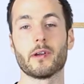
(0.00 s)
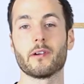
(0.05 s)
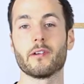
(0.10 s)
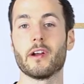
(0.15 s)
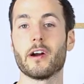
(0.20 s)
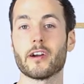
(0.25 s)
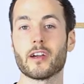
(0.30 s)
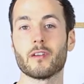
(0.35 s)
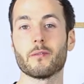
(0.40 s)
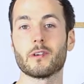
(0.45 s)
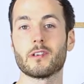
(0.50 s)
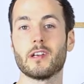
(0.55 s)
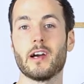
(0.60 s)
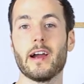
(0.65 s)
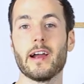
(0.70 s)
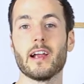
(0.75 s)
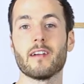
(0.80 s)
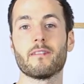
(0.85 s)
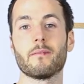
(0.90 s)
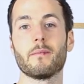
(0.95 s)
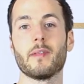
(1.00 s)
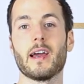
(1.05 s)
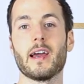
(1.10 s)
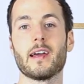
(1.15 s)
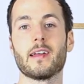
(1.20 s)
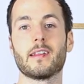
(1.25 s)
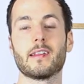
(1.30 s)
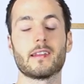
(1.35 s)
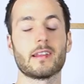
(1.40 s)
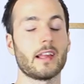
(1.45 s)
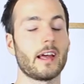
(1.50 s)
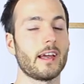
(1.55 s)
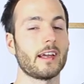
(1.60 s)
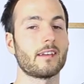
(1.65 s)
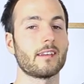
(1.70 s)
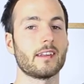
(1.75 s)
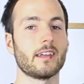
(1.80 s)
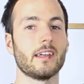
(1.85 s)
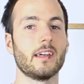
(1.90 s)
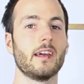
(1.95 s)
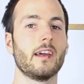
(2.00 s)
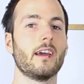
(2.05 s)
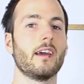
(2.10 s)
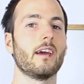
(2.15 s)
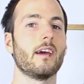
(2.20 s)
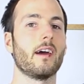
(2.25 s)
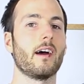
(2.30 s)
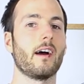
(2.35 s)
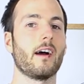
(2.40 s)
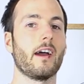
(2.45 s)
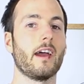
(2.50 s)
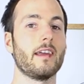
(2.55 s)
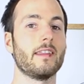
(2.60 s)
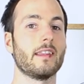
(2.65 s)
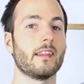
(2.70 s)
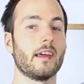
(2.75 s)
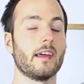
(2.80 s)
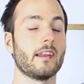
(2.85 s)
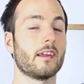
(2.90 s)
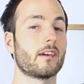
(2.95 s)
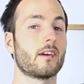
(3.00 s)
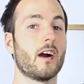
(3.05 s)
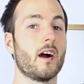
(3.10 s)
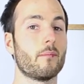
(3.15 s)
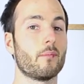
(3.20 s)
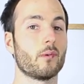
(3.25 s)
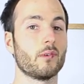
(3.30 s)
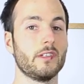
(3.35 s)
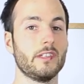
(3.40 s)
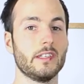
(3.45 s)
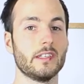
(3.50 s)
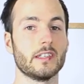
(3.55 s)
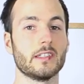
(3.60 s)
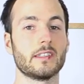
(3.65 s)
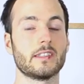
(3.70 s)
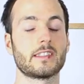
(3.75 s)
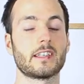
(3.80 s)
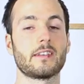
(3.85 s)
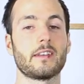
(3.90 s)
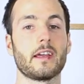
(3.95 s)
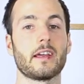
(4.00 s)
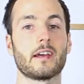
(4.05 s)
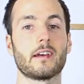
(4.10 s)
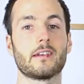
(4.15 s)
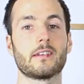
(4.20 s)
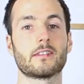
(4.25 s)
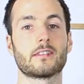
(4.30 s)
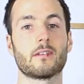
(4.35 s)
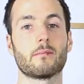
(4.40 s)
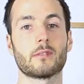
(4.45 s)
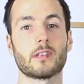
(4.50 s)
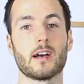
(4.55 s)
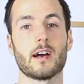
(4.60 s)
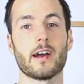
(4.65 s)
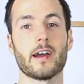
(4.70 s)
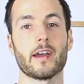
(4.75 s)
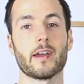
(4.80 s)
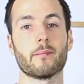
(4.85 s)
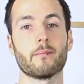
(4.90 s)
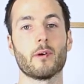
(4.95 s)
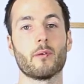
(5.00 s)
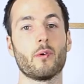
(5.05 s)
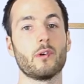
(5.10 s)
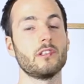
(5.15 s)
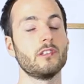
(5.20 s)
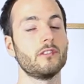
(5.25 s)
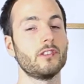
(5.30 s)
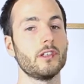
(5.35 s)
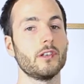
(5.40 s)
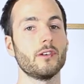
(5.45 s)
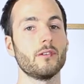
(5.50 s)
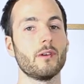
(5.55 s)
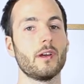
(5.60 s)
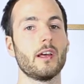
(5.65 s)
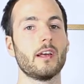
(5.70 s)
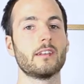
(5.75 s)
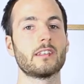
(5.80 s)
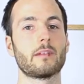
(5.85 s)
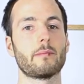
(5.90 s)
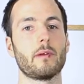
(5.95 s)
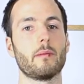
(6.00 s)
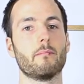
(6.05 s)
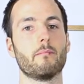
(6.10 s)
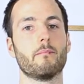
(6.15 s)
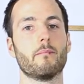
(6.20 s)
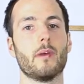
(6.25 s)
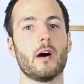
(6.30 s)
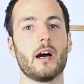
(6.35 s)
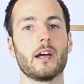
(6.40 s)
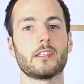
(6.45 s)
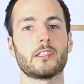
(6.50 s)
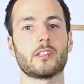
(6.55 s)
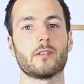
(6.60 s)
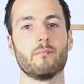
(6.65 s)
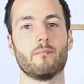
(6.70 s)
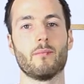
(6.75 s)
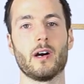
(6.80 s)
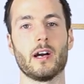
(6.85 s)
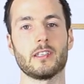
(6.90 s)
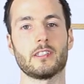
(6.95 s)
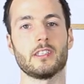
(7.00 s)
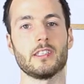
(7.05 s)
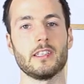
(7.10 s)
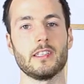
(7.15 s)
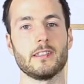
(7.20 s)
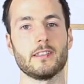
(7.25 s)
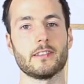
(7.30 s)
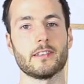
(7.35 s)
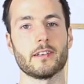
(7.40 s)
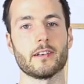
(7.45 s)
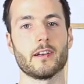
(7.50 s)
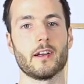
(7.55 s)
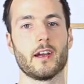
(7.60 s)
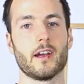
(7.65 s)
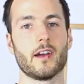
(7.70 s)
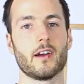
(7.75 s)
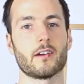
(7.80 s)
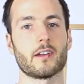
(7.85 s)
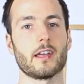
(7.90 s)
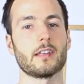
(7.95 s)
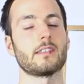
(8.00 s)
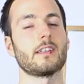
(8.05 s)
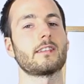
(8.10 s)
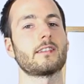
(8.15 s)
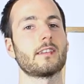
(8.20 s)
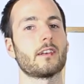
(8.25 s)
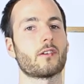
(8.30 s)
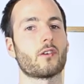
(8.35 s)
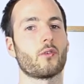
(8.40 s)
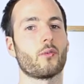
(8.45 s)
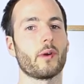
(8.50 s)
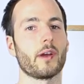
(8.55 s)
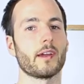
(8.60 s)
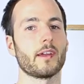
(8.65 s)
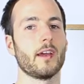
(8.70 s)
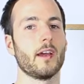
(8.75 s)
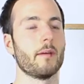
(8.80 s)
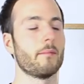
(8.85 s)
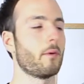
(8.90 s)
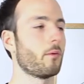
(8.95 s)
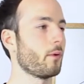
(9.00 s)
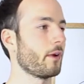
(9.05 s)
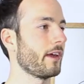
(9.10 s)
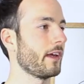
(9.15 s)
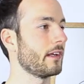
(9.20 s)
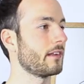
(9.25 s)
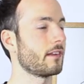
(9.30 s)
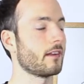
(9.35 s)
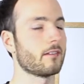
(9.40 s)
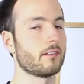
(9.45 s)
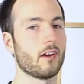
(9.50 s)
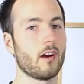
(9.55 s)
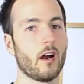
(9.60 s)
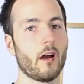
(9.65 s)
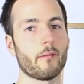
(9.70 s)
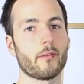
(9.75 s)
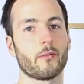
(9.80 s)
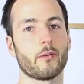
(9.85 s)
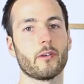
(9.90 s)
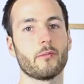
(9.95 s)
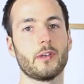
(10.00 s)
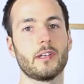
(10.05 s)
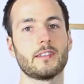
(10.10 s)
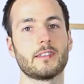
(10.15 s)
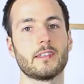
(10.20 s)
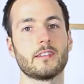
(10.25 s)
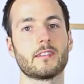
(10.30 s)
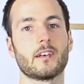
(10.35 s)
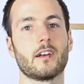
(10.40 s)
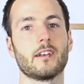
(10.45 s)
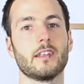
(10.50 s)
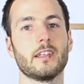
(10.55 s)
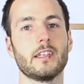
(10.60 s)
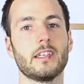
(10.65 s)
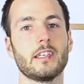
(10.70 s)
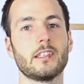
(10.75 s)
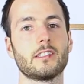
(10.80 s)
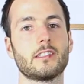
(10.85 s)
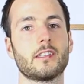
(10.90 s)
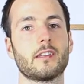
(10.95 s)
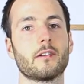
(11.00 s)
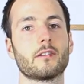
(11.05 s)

But you're not going to retire from that likely in a couple of years. It's going to take some time. But when you do, it's going to be much, much easier. Okay, so that's a quick, but we'll get into the top 3 reasons on each.